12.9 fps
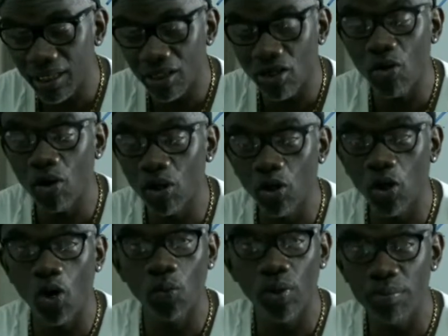going
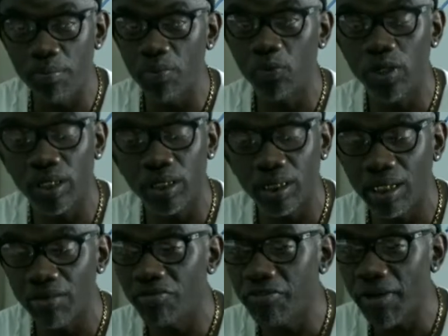on with
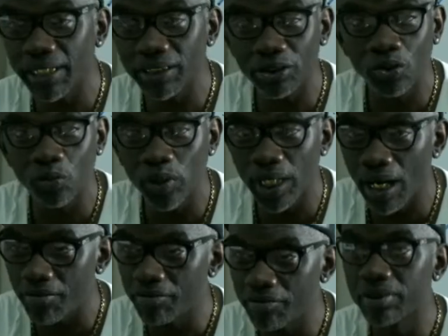infection or
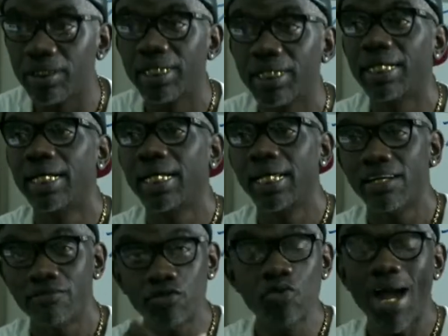whatever,
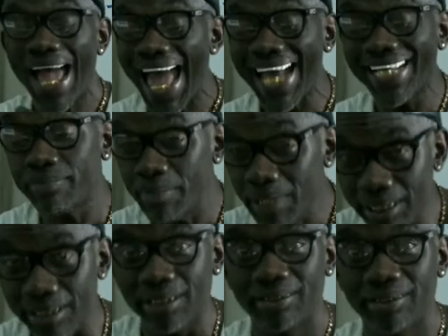If you ask me,